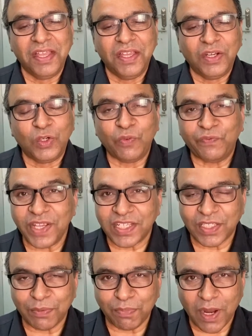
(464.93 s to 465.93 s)
To fix
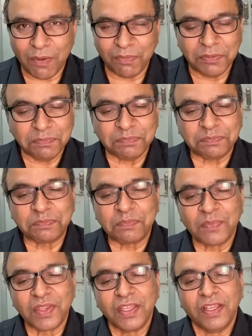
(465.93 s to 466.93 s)
a problem,
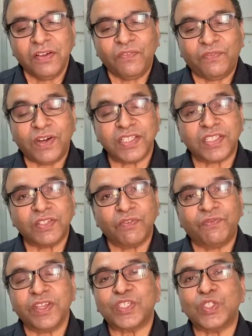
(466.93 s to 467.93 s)
first
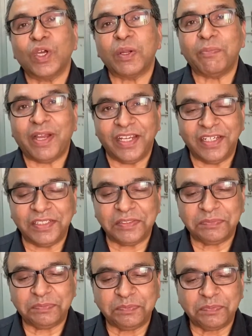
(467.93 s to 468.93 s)
fix your mind.
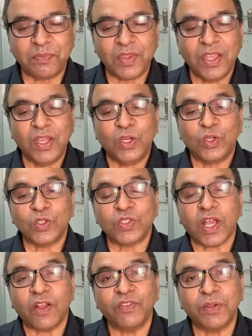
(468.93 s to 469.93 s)
To
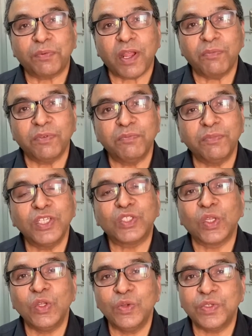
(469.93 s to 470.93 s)
solve the problem, be
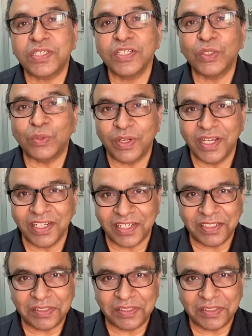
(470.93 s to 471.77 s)
solution oriented.